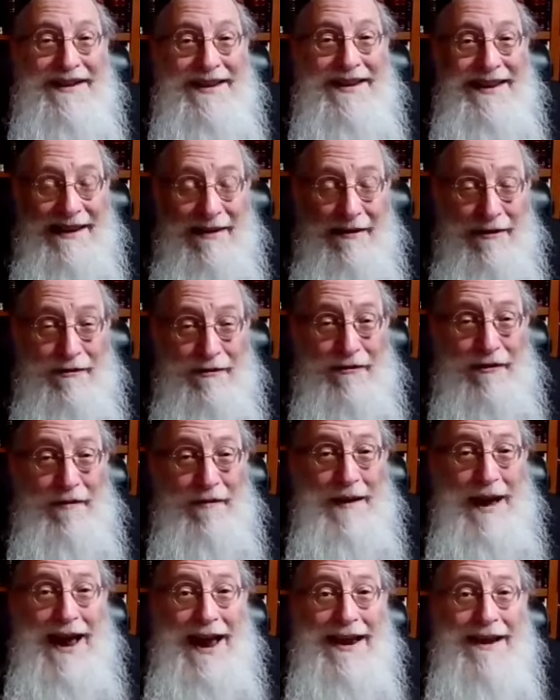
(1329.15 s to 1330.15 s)
to
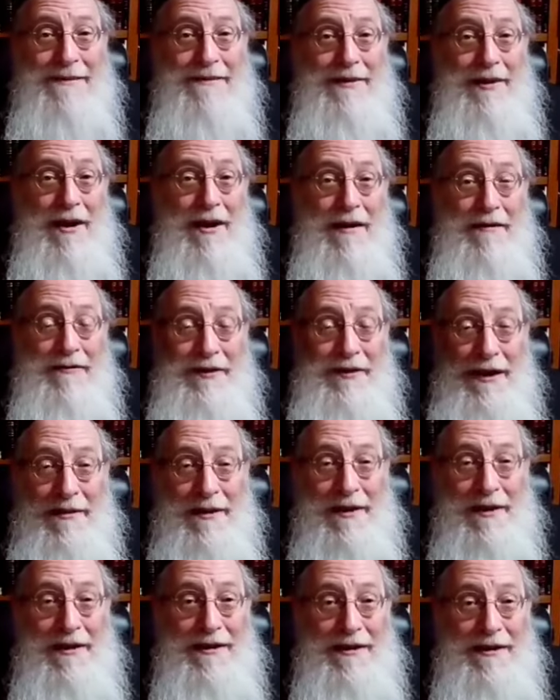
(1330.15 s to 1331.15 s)
Yerushalayim, La'ovdoi
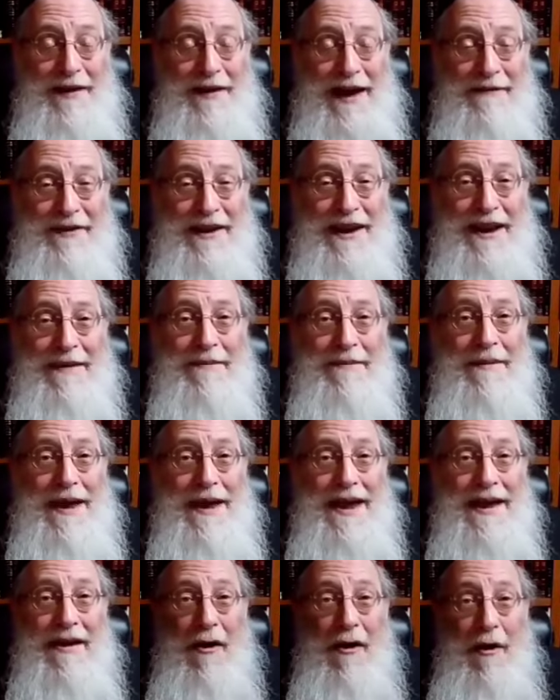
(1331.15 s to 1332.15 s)
B'chol Avavchem,
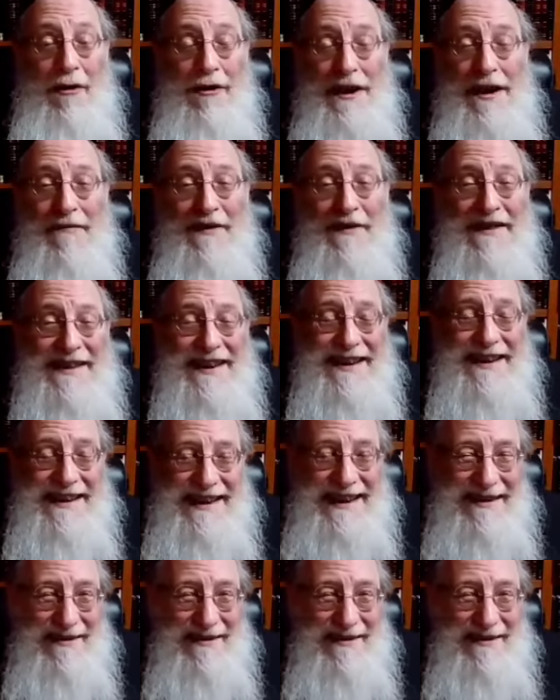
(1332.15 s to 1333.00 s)
only if it's going to